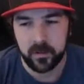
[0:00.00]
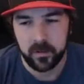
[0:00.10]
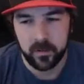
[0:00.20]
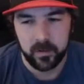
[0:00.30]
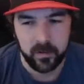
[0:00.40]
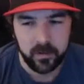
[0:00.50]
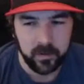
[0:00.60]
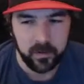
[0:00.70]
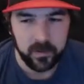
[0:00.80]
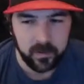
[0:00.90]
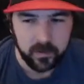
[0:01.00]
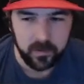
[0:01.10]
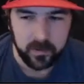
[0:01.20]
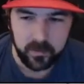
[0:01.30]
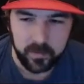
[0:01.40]

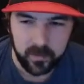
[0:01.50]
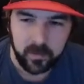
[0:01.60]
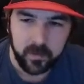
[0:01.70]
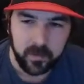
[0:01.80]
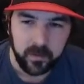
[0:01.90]
No one is speaking in this clip.